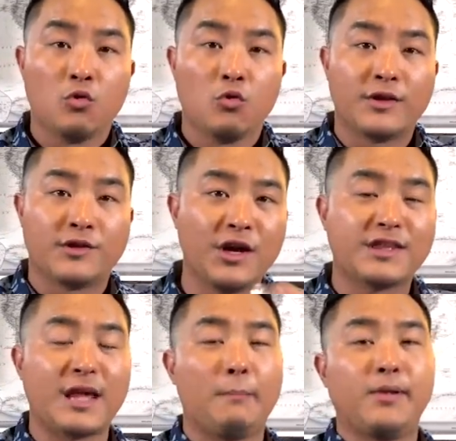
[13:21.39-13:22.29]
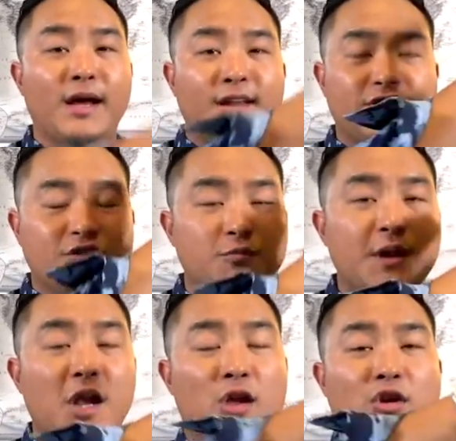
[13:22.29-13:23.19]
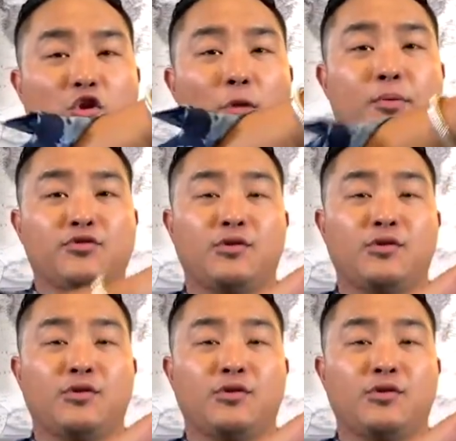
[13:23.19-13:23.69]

we took that blood and smeared on the doorpost.